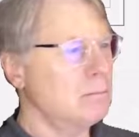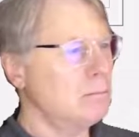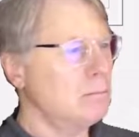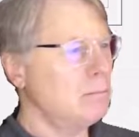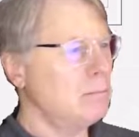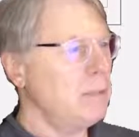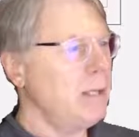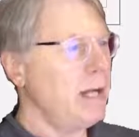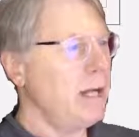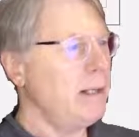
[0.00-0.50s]

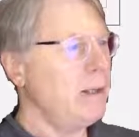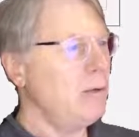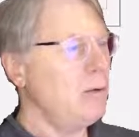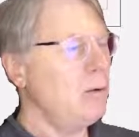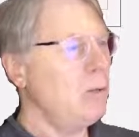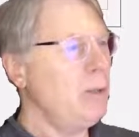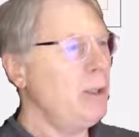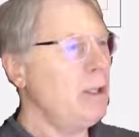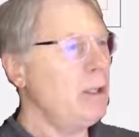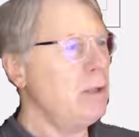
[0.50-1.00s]
and it will
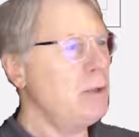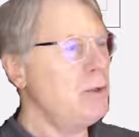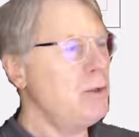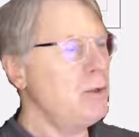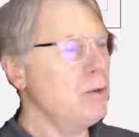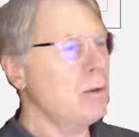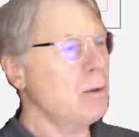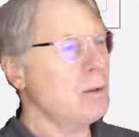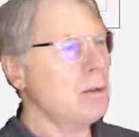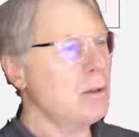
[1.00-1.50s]
be in
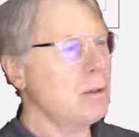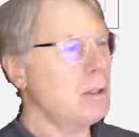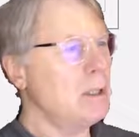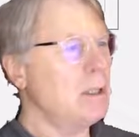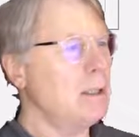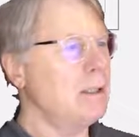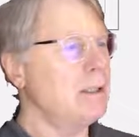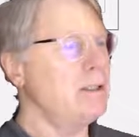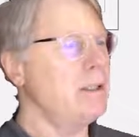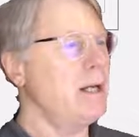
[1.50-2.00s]

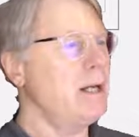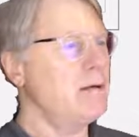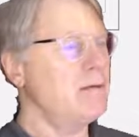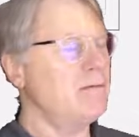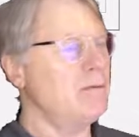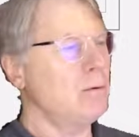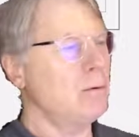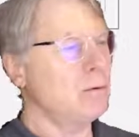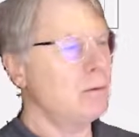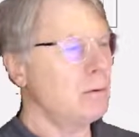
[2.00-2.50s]
your data
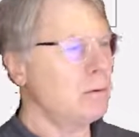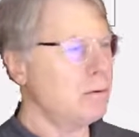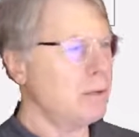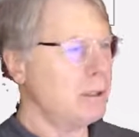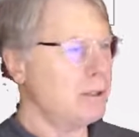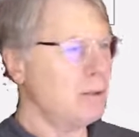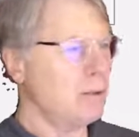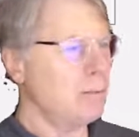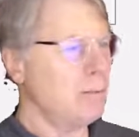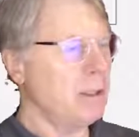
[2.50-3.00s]
folder
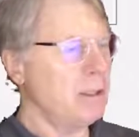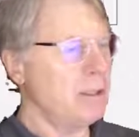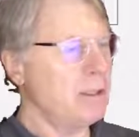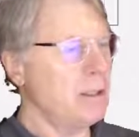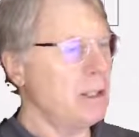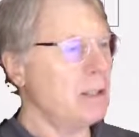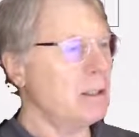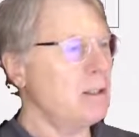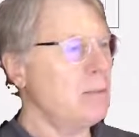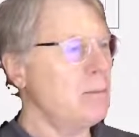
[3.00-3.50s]
on your My
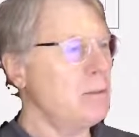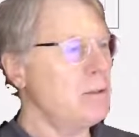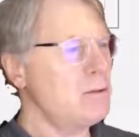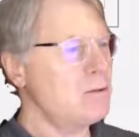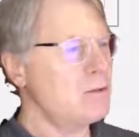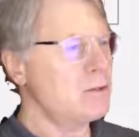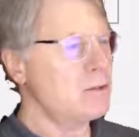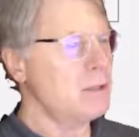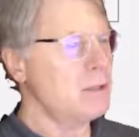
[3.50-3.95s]
Documents